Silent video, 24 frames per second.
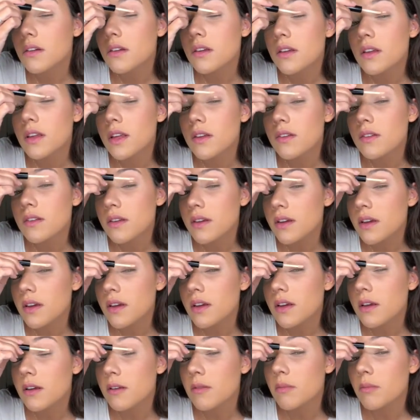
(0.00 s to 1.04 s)
It gives like a
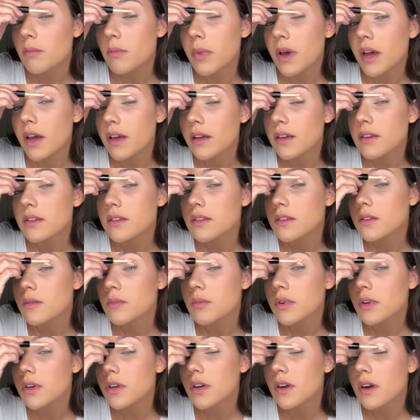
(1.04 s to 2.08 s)
good base to
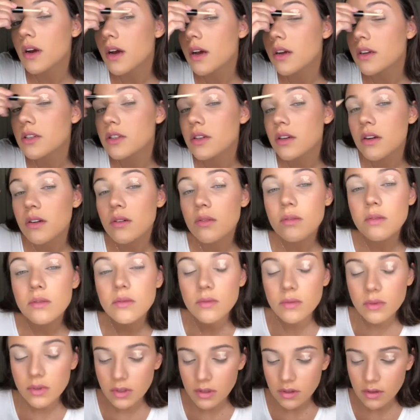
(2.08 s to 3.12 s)
put your eyeshadow
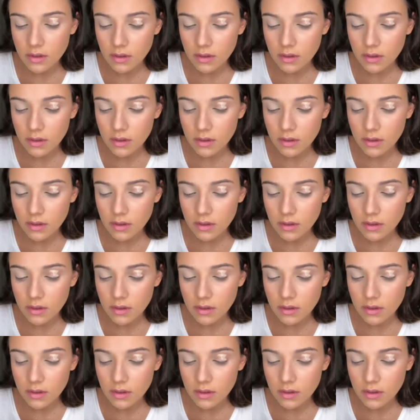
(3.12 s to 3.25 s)
on with.